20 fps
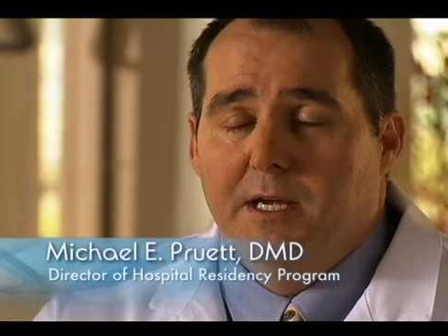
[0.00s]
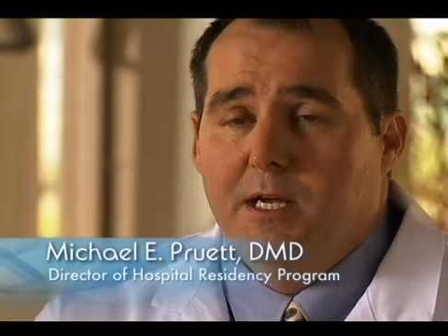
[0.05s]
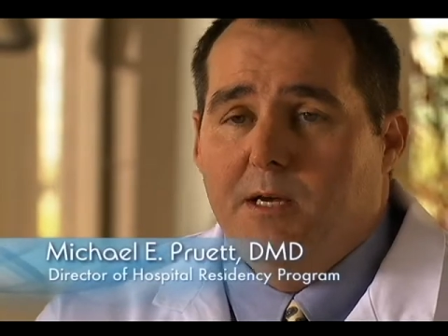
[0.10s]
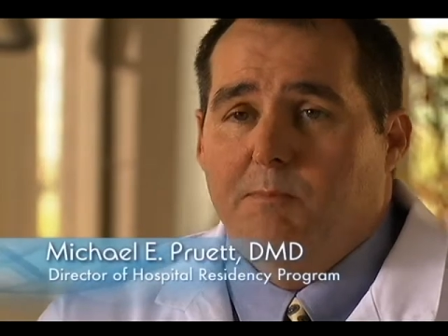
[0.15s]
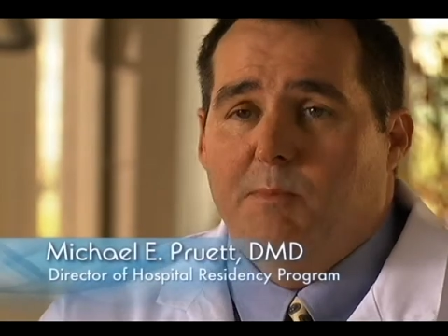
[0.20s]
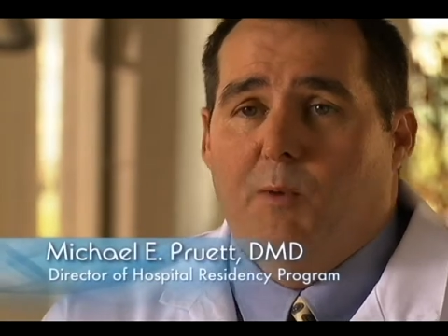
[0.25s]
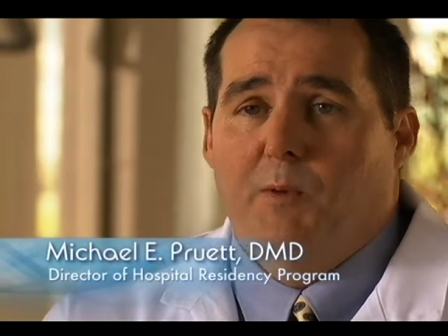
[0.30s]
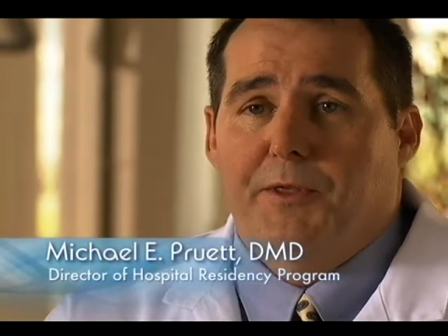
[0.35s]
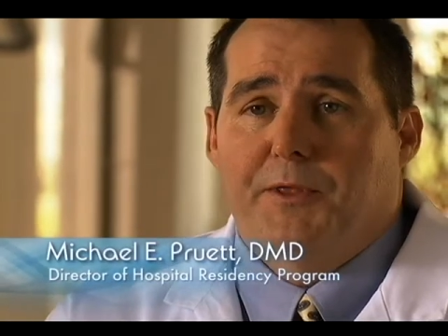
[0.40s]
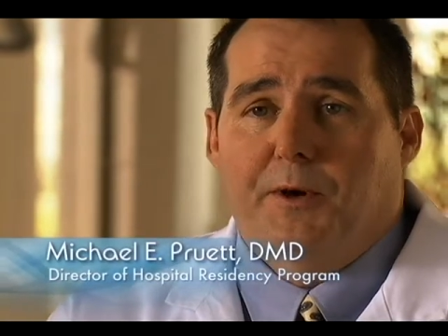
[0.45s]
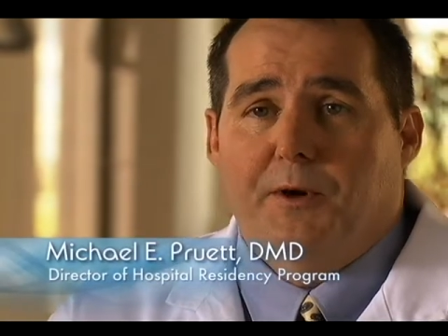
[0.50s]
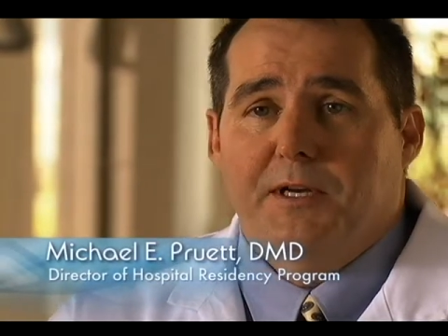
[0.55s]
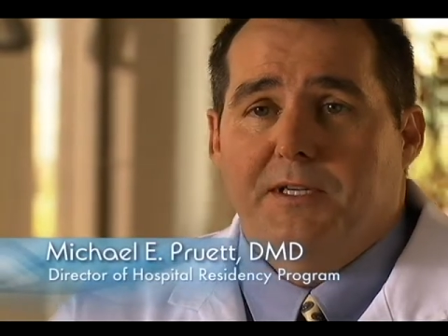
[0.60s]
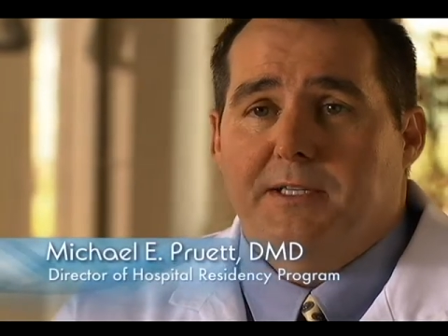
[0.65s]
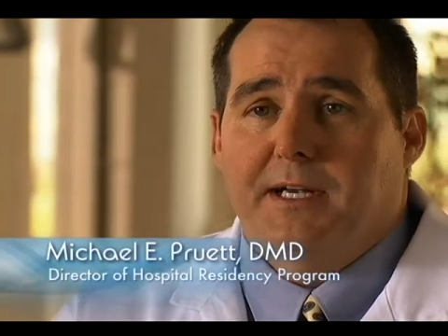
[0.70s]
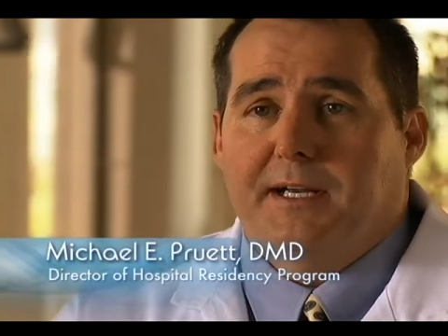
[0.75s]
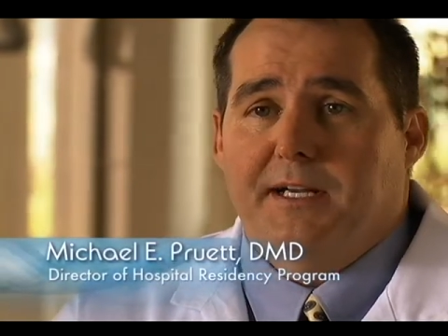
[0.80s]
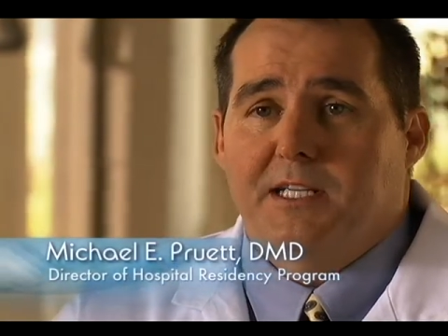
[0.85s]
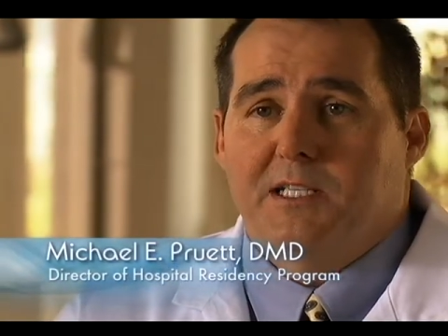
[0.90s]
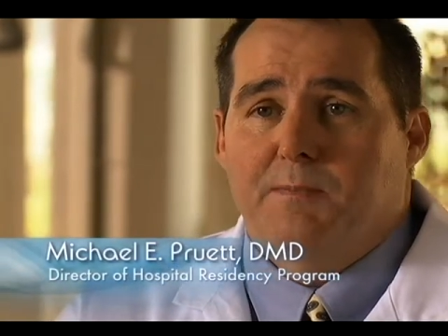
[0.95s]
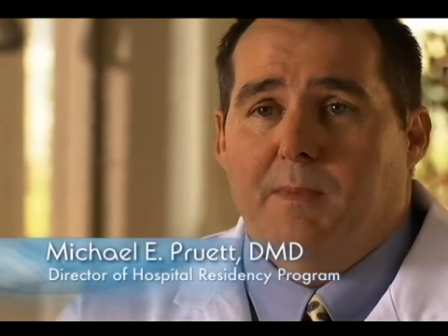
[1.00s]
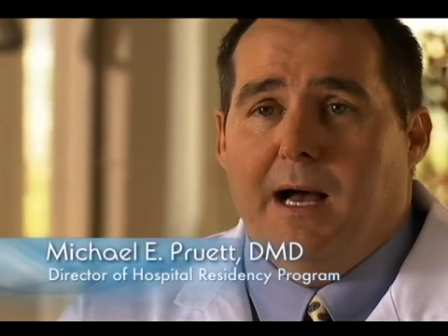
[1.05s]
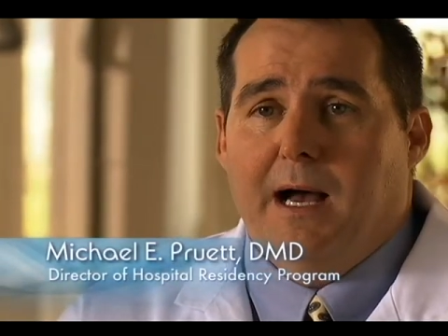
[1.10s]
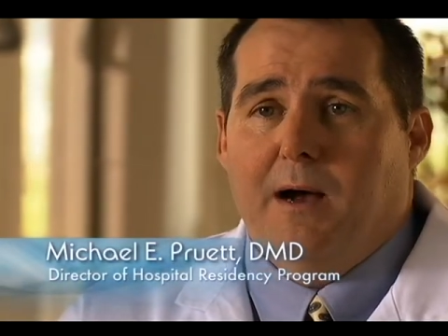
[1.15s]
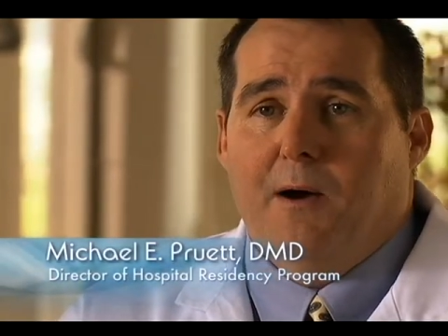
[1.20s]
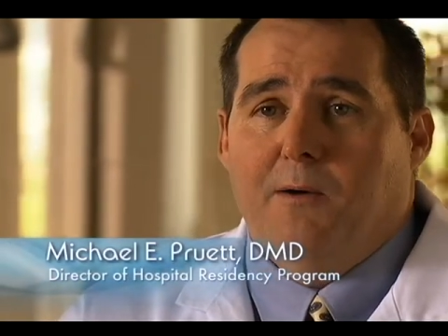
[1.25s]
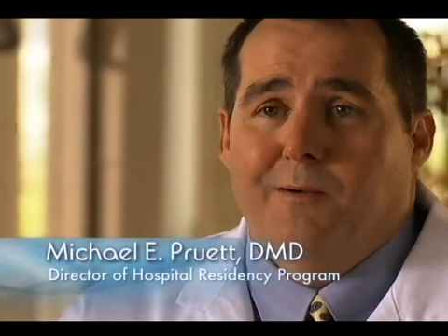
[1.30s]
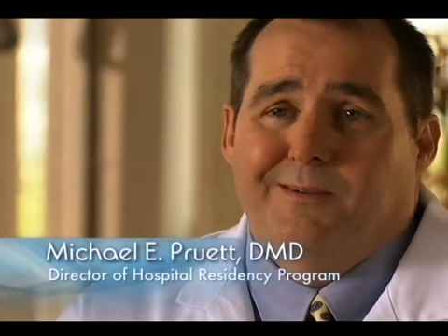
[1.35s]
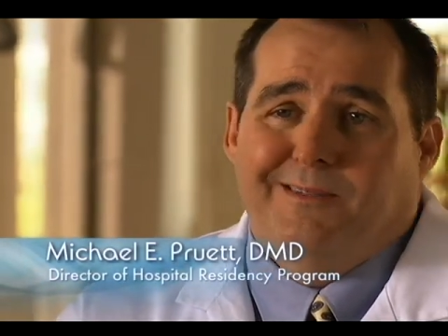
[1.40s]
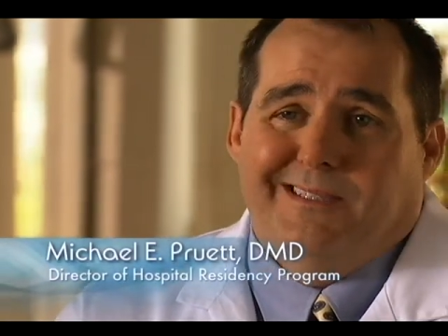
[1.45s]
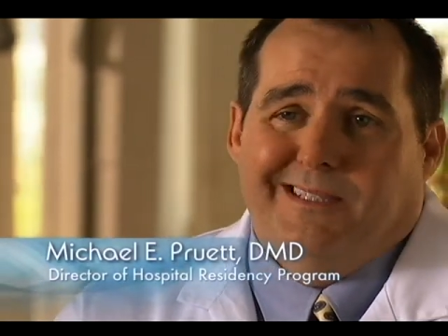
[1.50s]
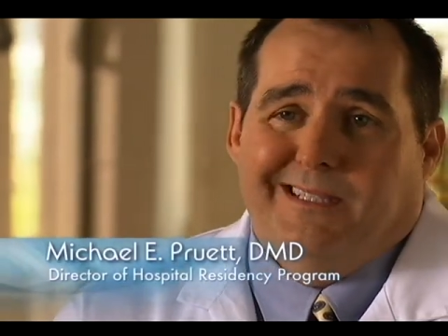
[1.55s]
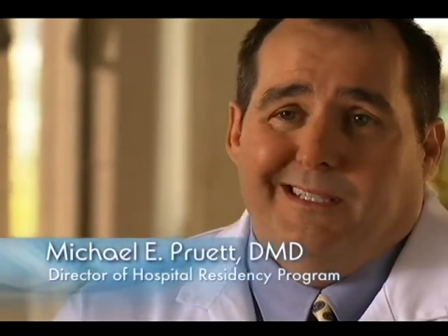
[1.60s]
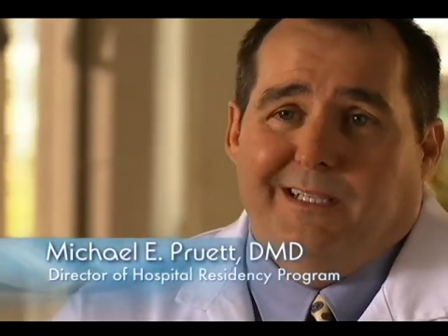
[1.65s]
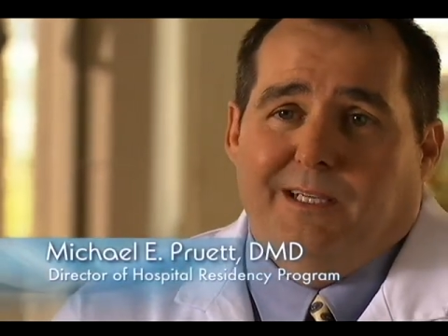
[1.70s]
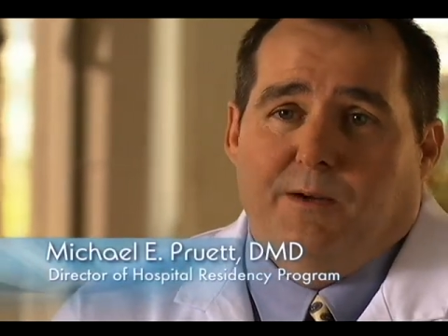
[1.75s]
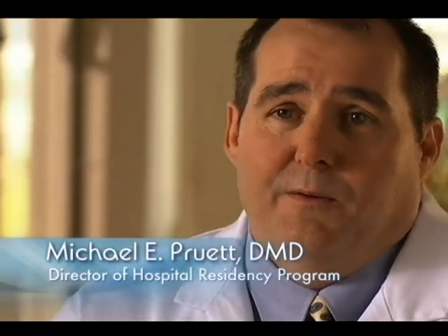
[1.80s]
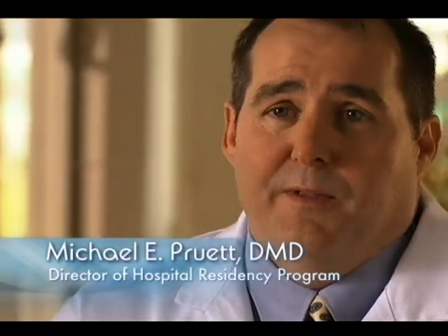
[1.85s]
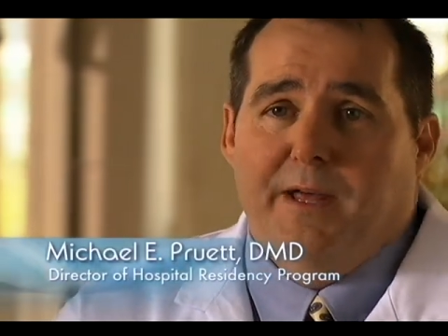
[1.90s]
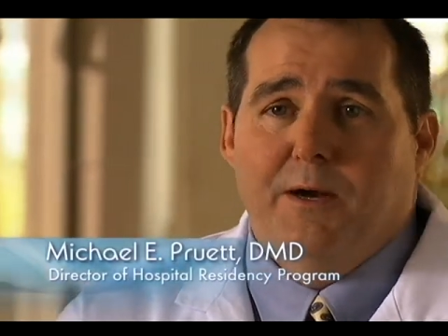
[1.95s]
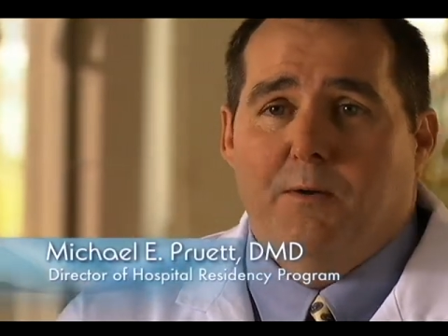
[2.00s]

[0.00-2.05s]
But with 30-second Smile, they